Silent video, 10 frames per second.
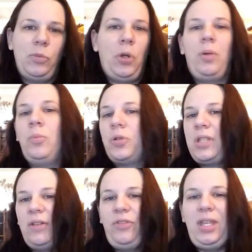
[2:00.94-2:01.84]
Or more
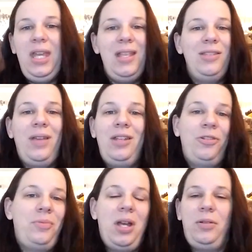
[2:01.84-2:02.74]
stuff for the kids, or I can
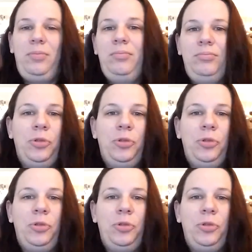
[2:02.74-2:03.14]
turn around and